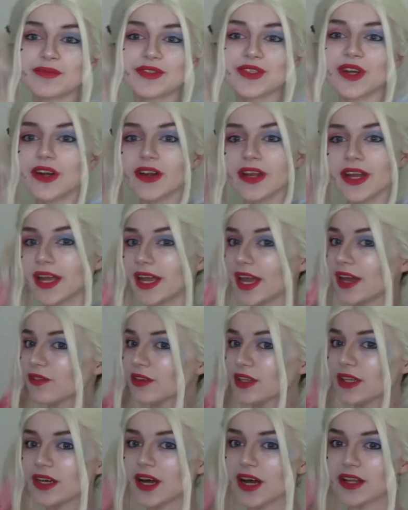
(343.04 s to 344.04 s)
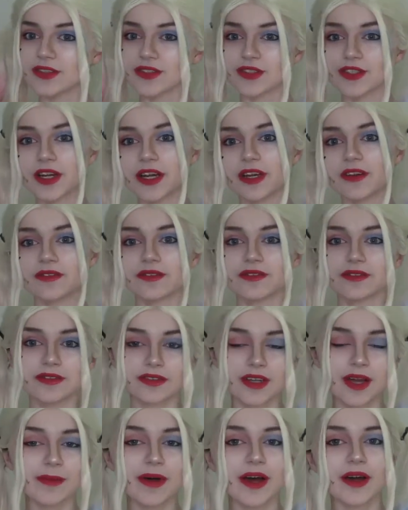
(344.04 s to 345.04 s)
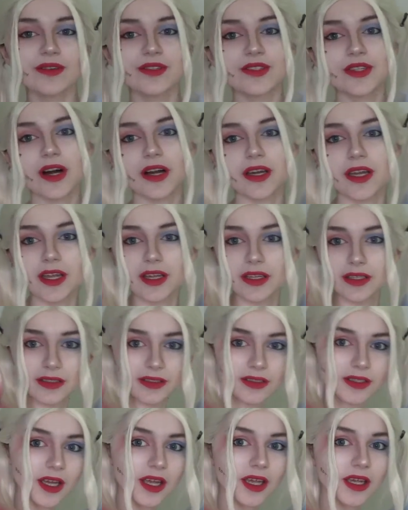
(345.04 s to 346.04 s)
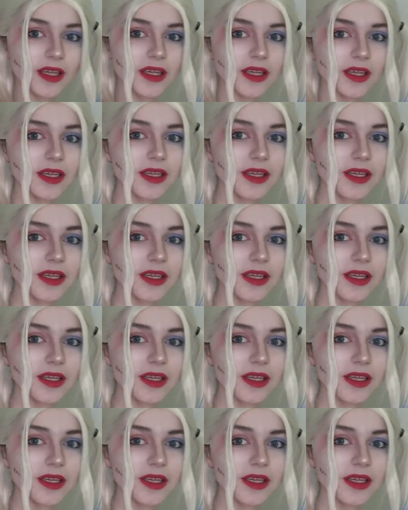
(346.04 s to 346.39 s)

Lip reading: sorry, I can't really concentrate about talking like